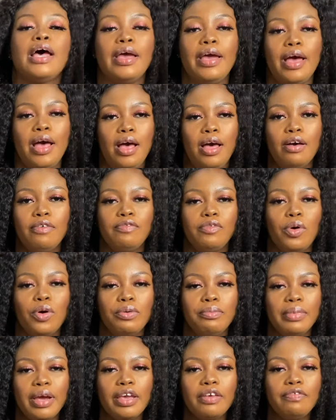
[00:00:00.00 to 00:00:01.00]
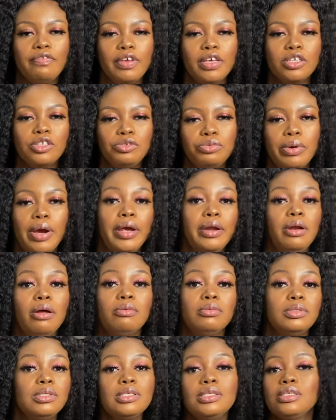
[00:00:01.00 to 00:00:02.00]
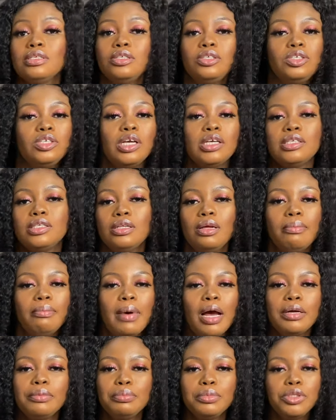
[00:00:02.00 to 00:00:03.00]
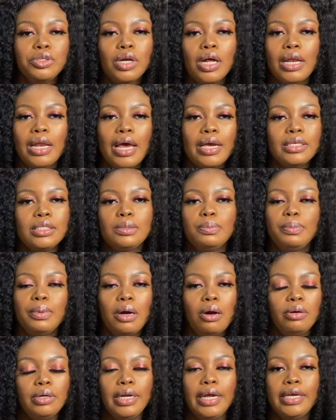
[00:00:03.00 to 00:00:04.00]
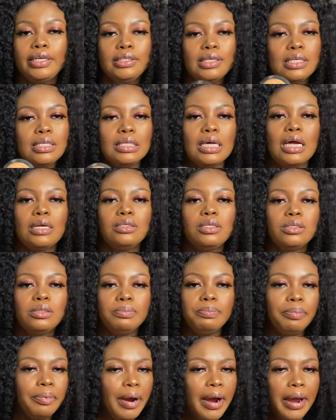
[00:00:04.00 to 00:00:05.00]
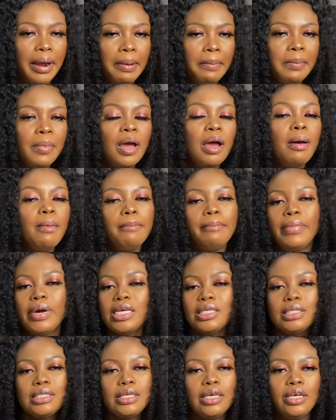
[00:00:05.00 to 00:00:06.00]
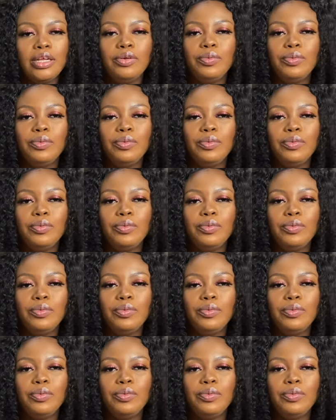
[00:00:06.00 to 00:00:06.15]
have on my face right now. This is just the MAC Mineralize powder. I just had to prime my skin